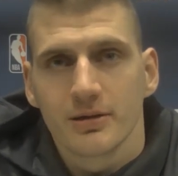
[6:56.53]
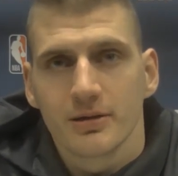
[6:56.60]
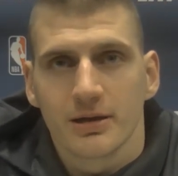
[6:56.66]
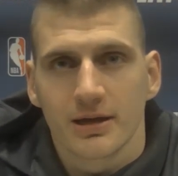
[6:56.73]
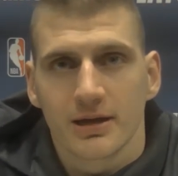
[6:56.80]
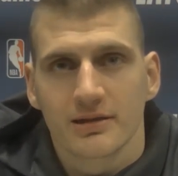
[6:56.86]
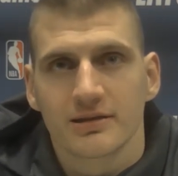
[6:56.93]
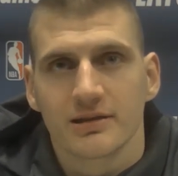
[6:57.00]

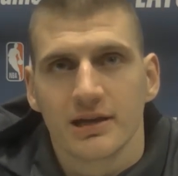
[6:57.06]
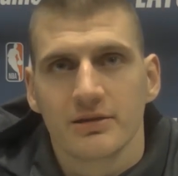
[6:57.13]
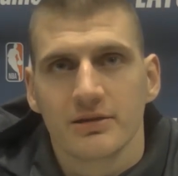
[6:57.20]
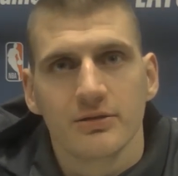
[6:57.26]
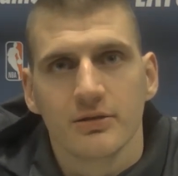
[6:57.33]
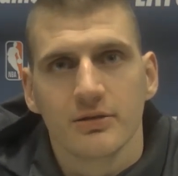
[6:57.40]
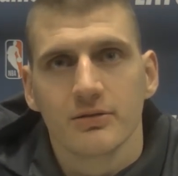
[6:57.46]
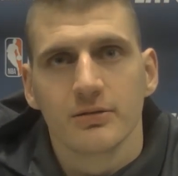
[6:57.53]
against that, you
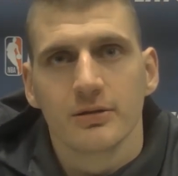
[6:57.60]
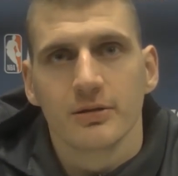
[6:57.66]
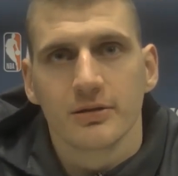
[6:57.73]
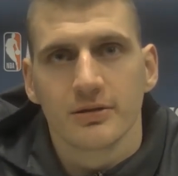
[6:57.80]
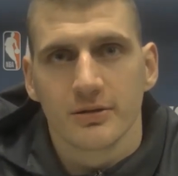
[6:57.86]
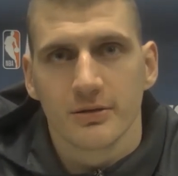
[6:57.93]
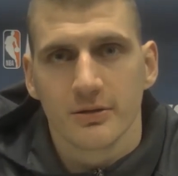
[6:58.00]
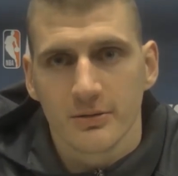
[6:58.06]
know.
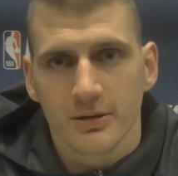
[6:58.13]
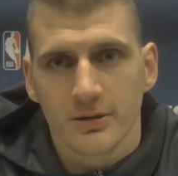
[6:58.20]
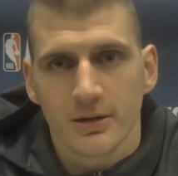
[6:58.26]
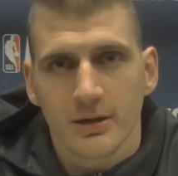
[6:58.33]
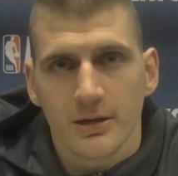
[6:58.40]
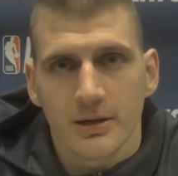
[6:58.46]
So